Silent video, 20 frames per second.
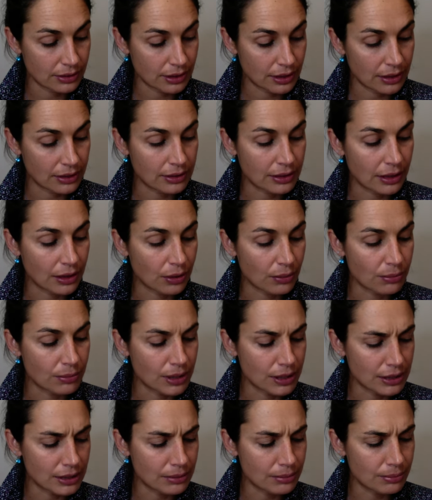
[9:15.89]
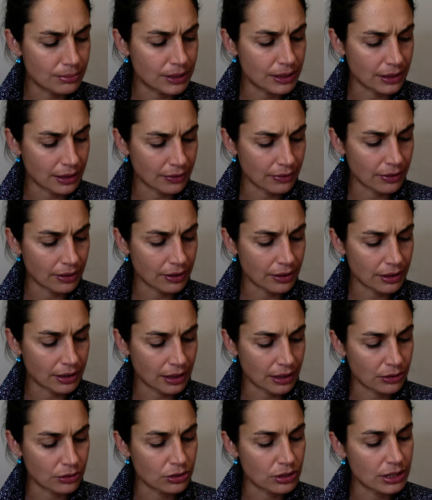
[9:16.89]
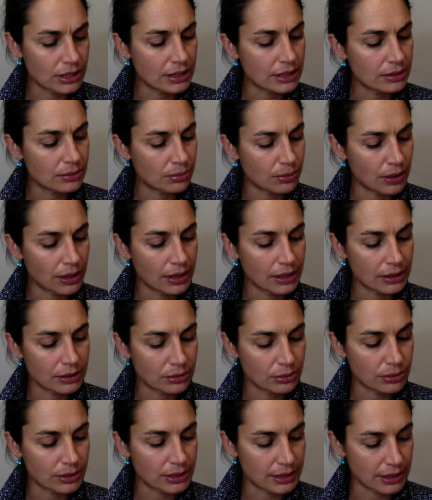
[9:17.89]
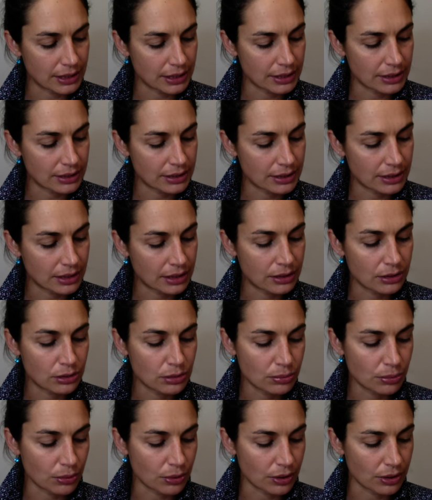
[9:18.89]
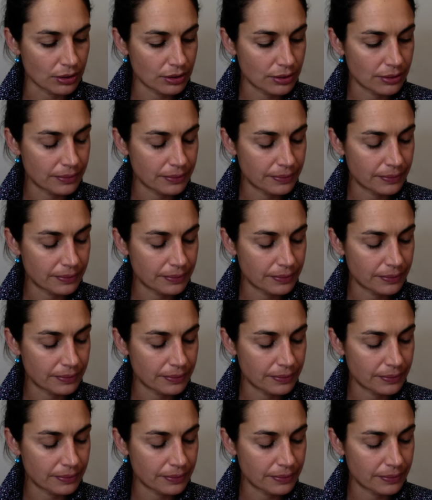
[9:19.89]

and there are many benevolent energies willing to assist and support.